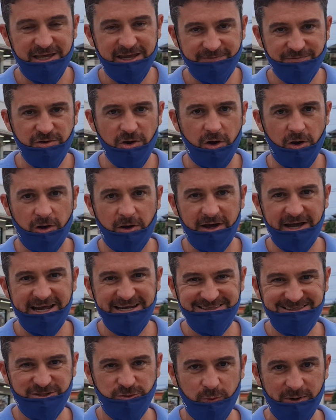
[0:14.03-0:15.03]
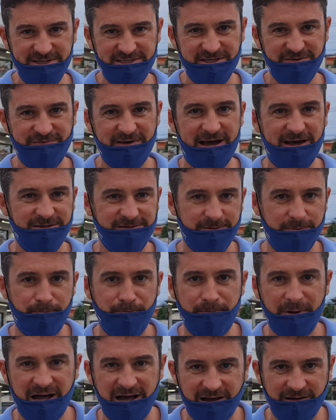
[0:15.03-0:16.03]
If not, it's a 20,000
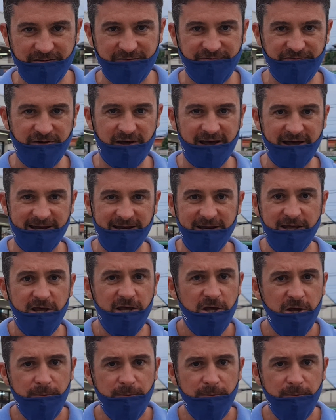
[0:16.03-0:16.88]
baht fine.